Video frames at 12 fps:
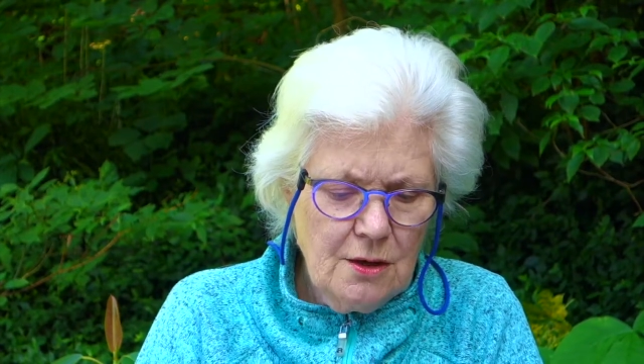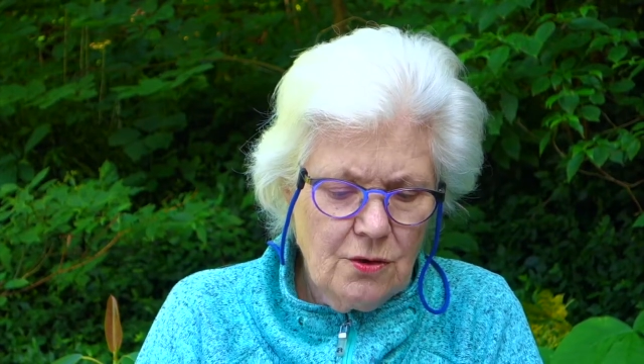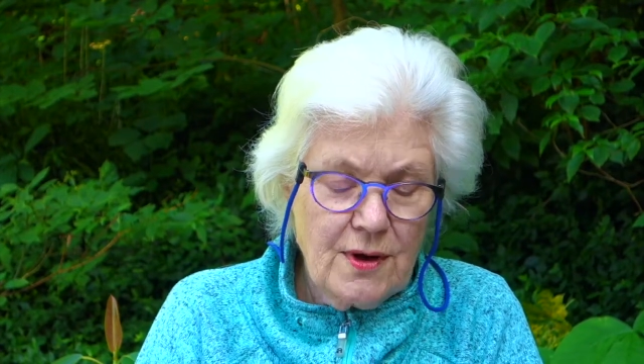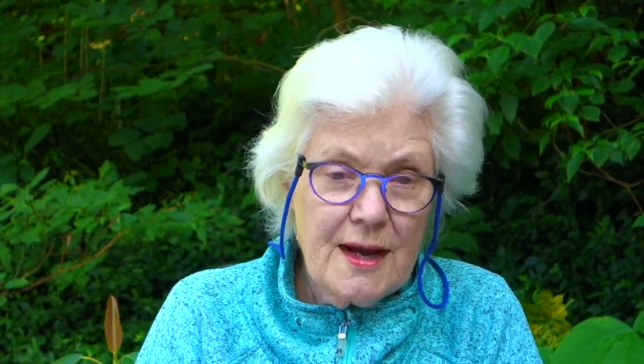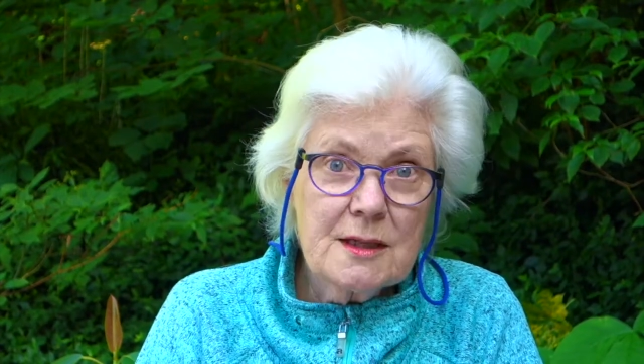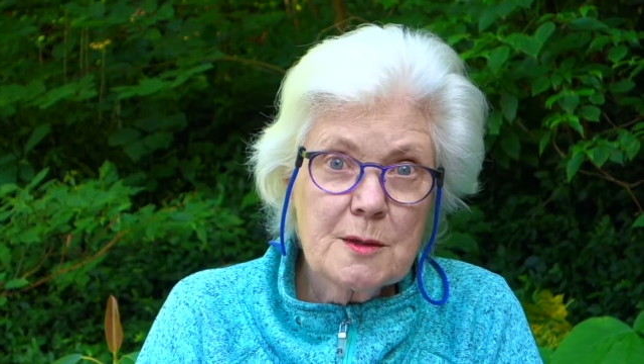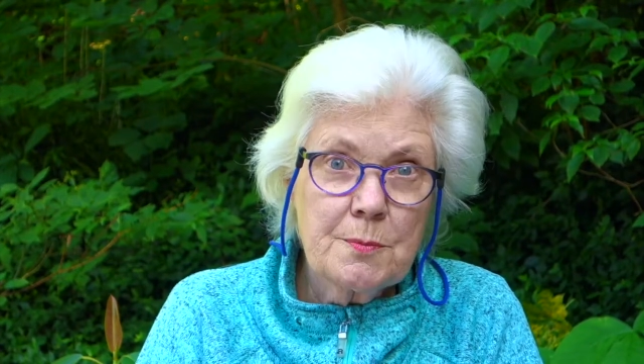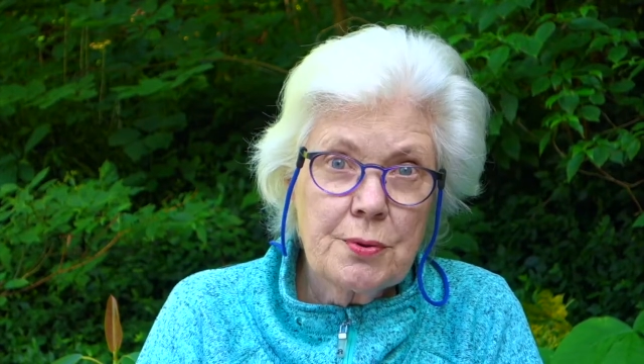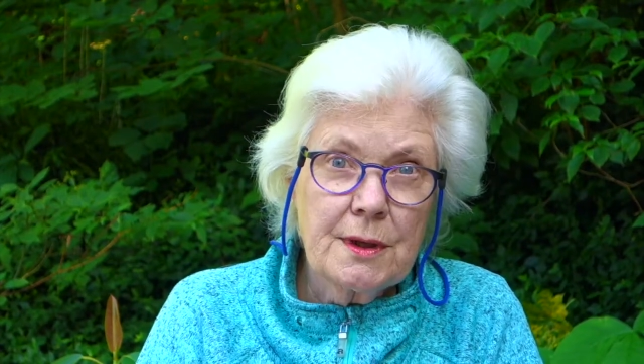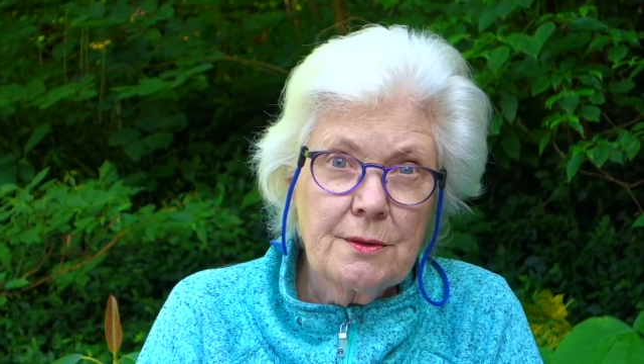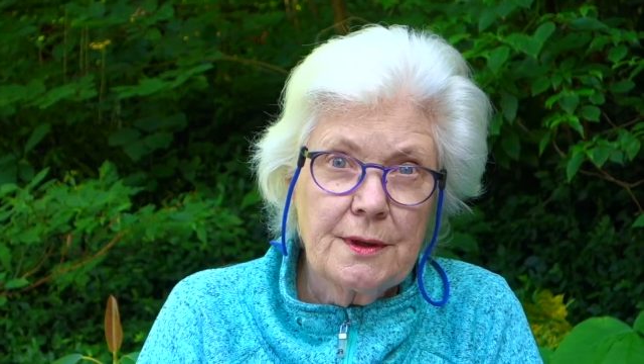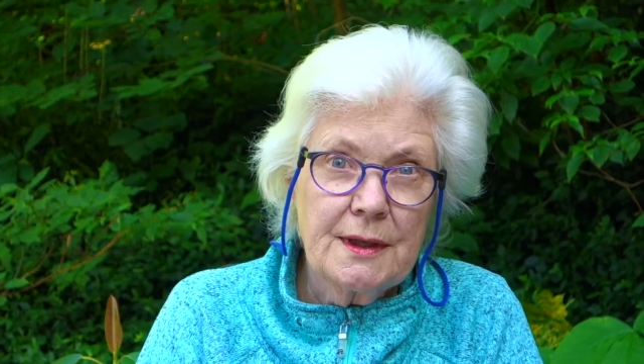grass
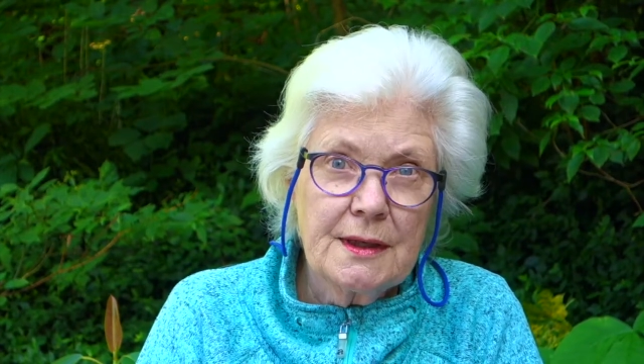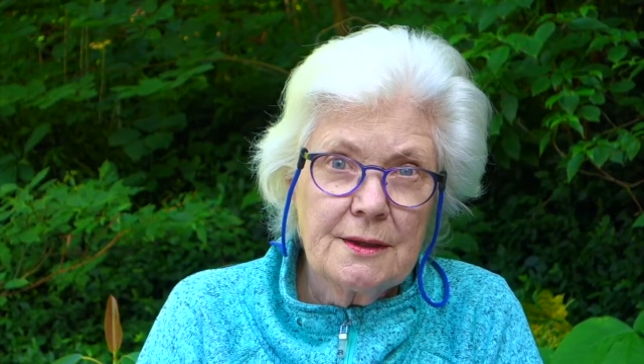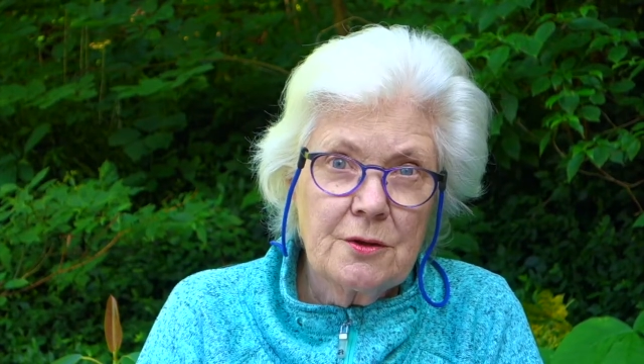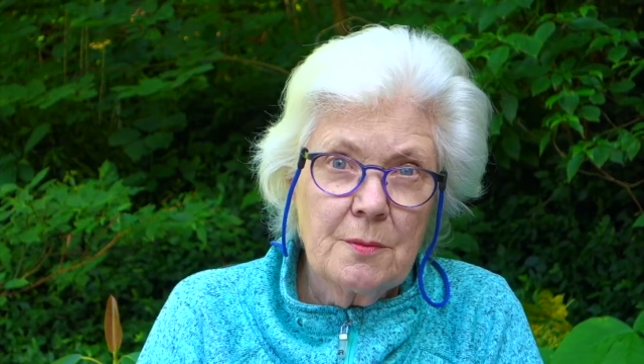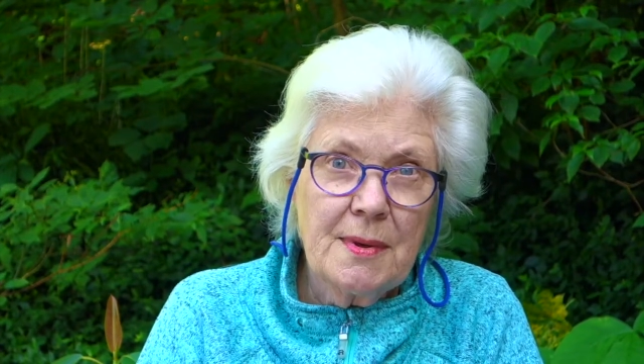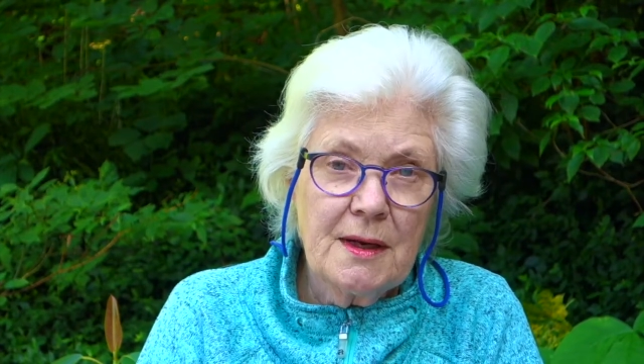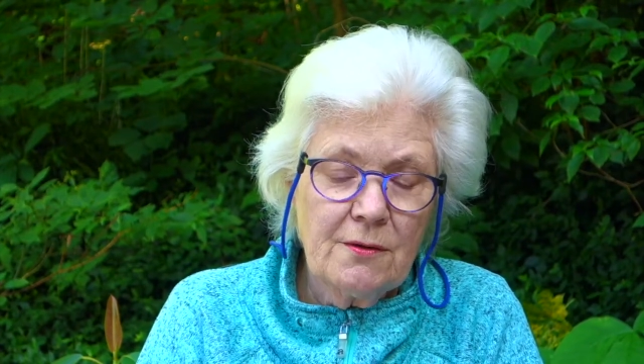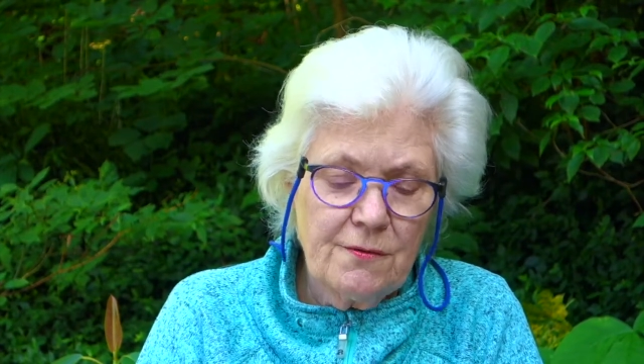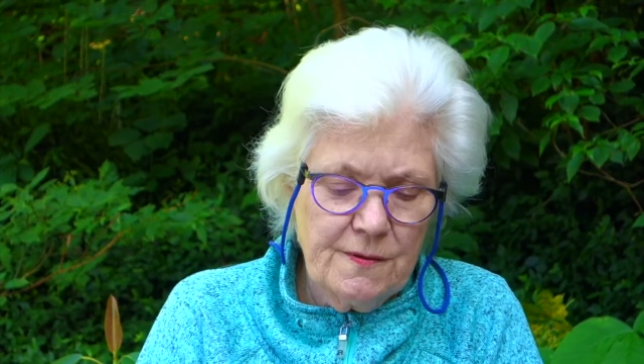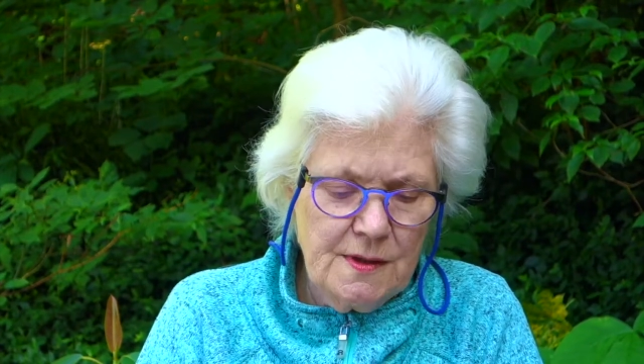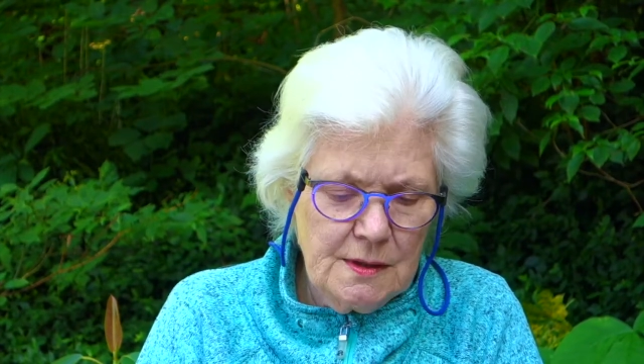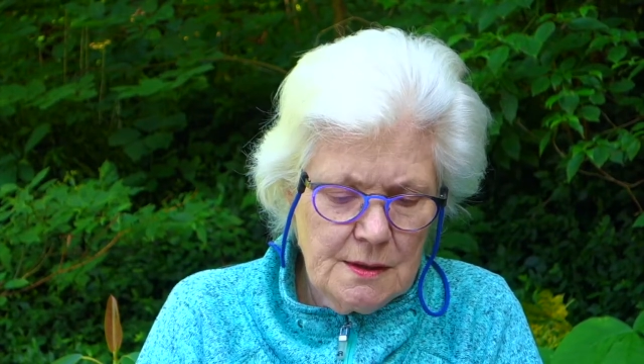prickly under bare
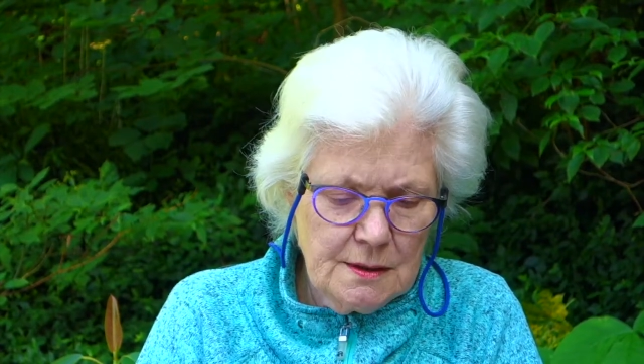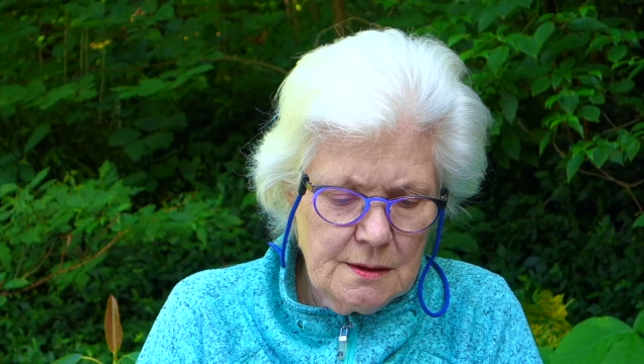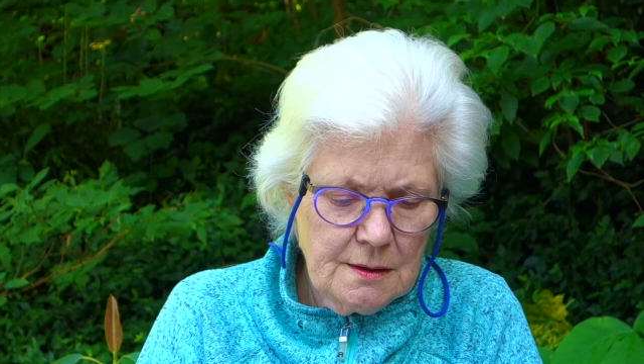feet,